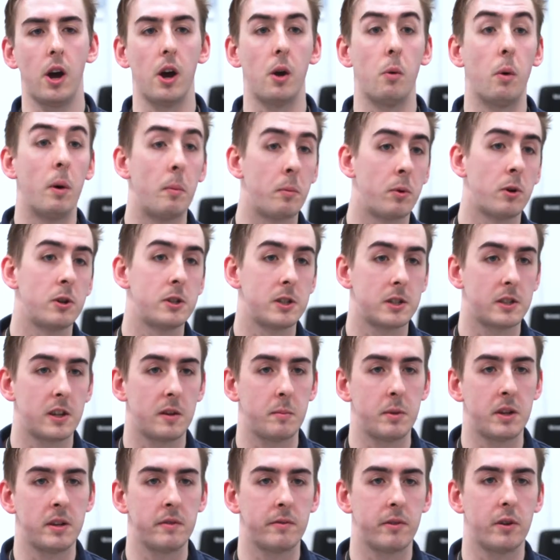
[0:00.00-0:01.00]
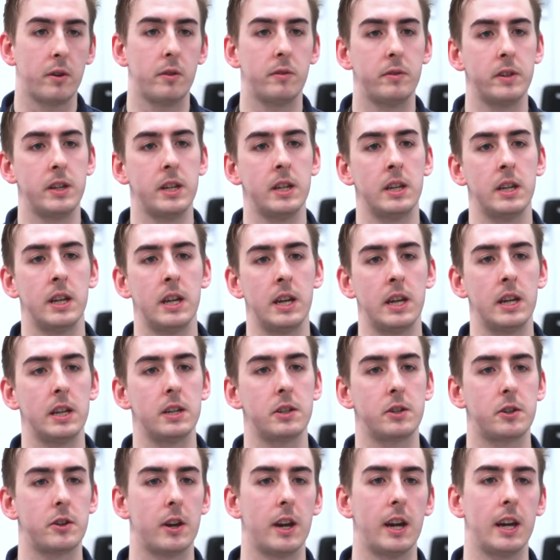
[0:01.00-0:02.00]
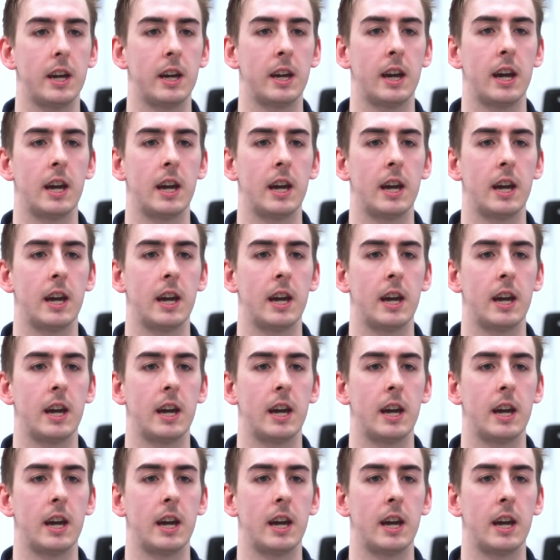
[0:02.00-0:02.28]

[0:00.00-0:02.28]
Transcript: One project I've been involved in is creating